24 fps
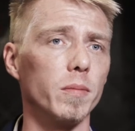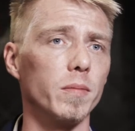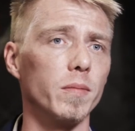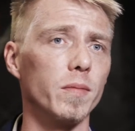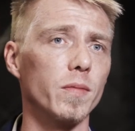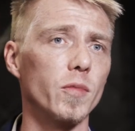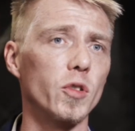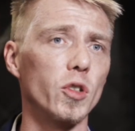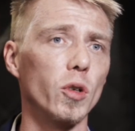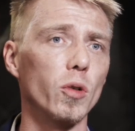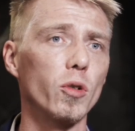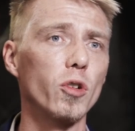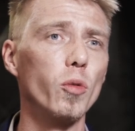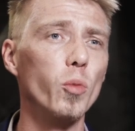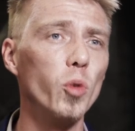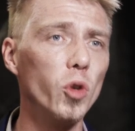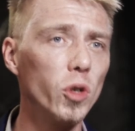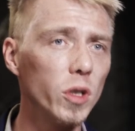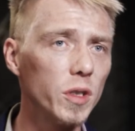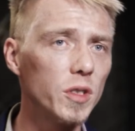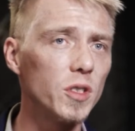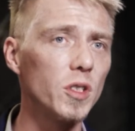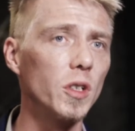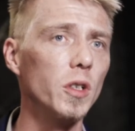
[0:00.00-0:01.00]
So
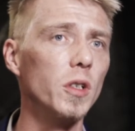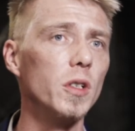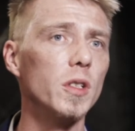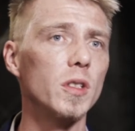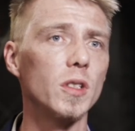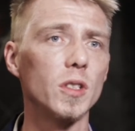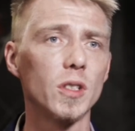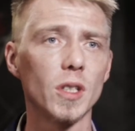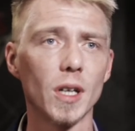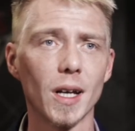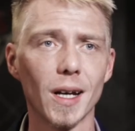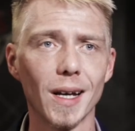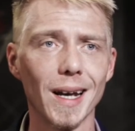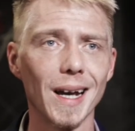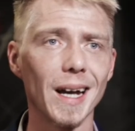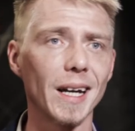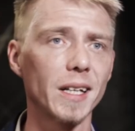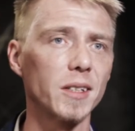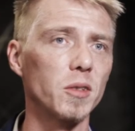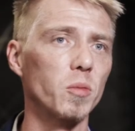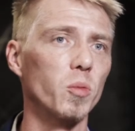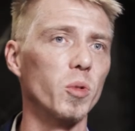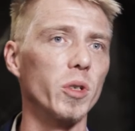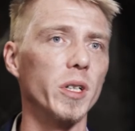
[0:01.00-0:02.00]
communities
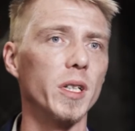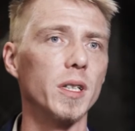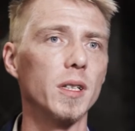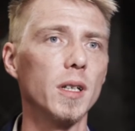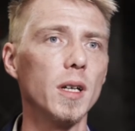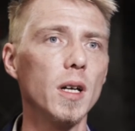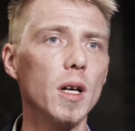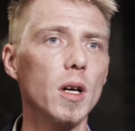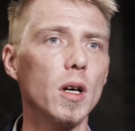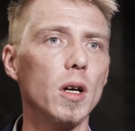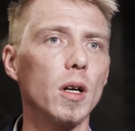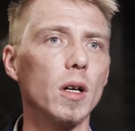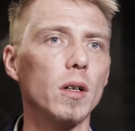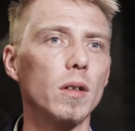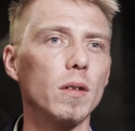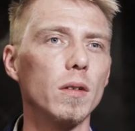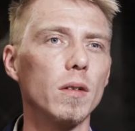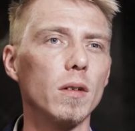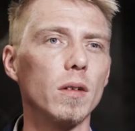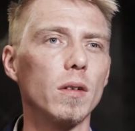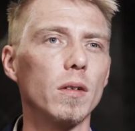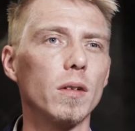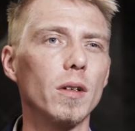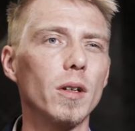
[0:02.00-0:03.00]
act with
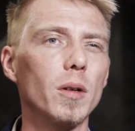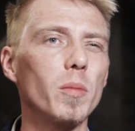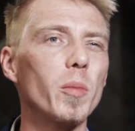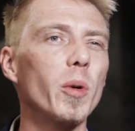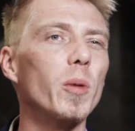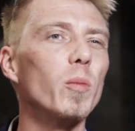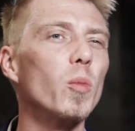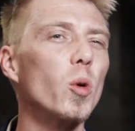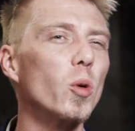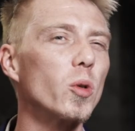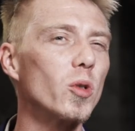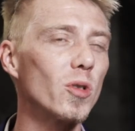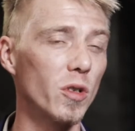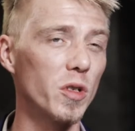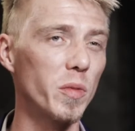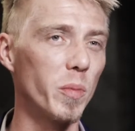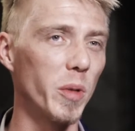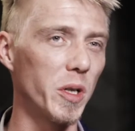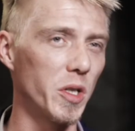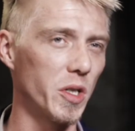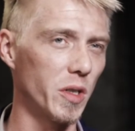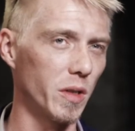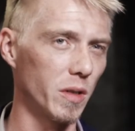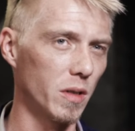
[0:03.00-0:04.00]
a little bit more
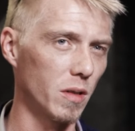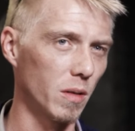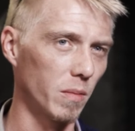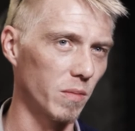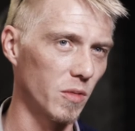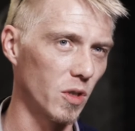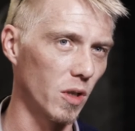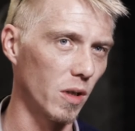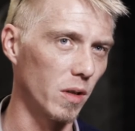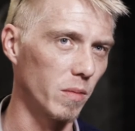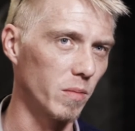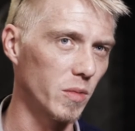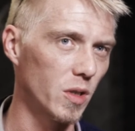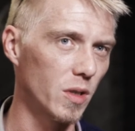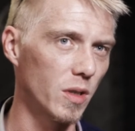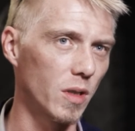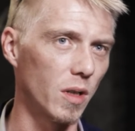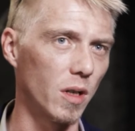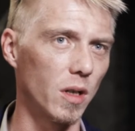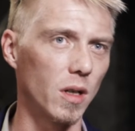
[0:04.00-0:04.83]
suspicion sometimes.